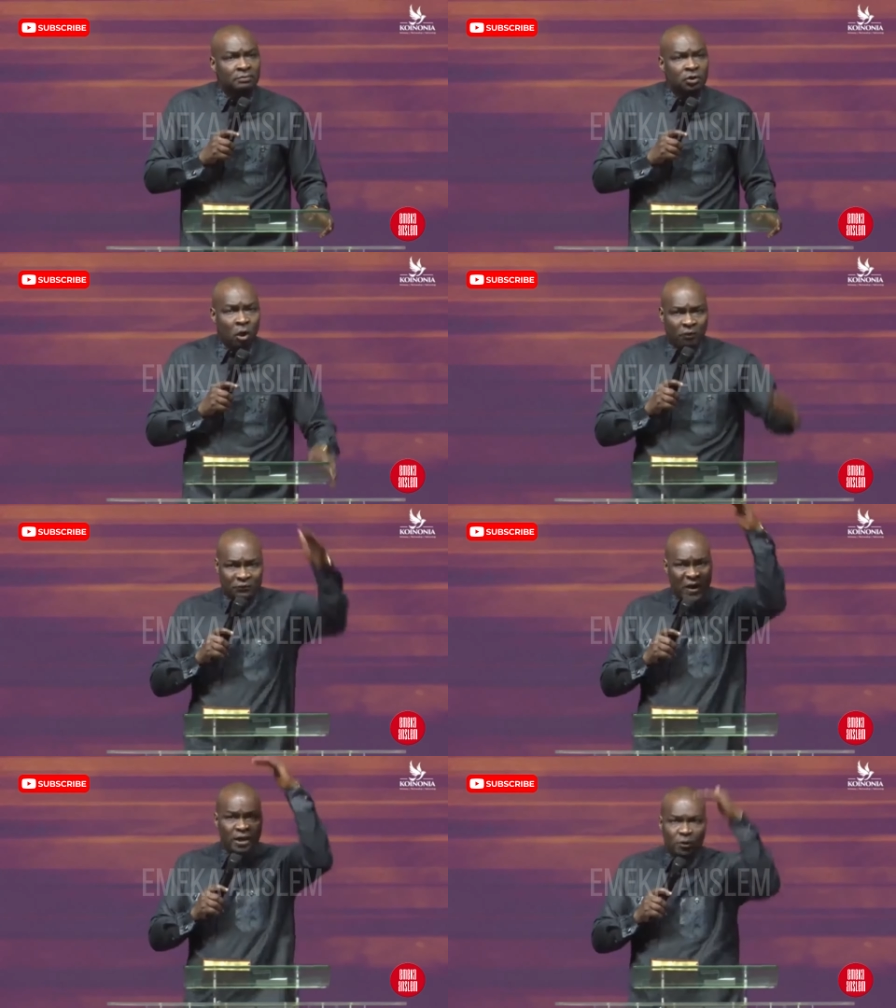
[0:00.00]
Your
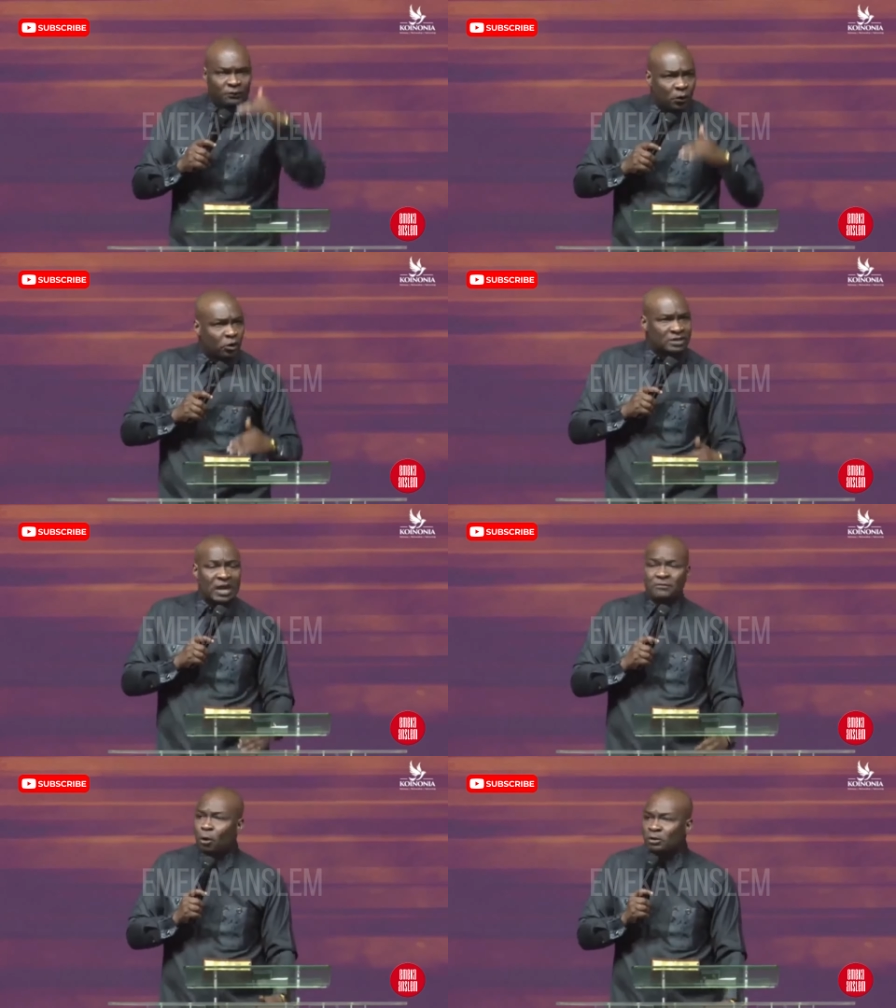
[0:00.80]
value for
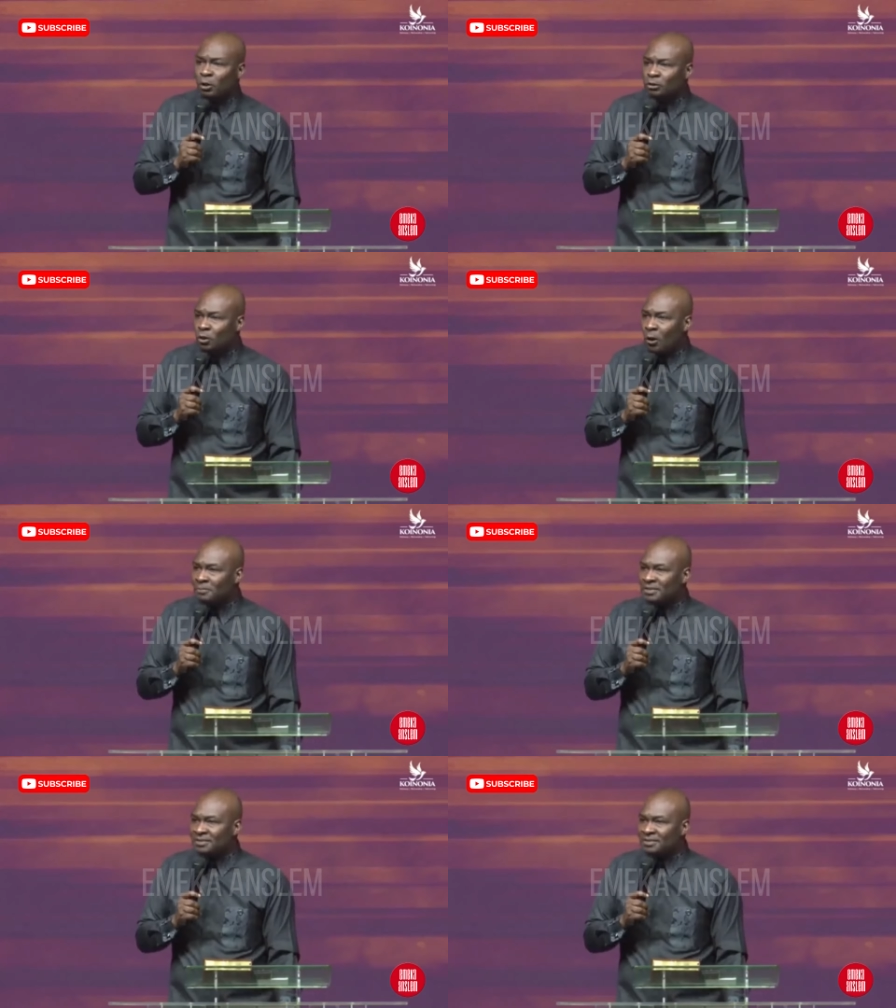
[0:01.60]
yourself also drops.